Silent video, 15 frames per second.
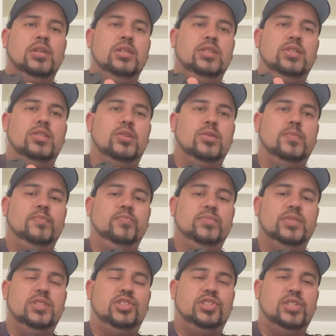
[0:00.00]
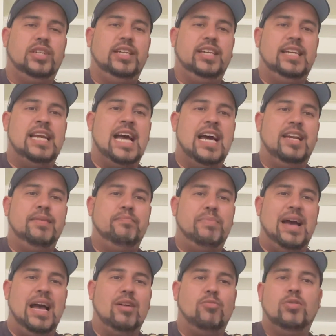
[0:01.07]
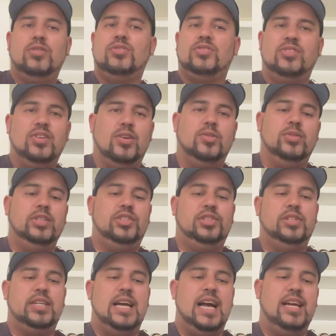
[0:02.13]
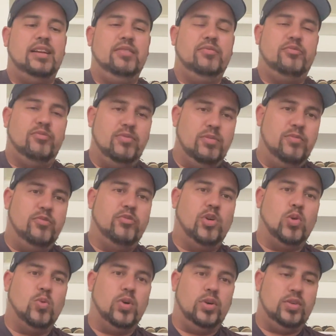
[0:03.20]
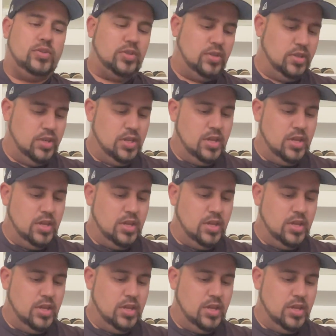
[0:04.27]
You know, should they had it backwards? No, they should have had it forwards.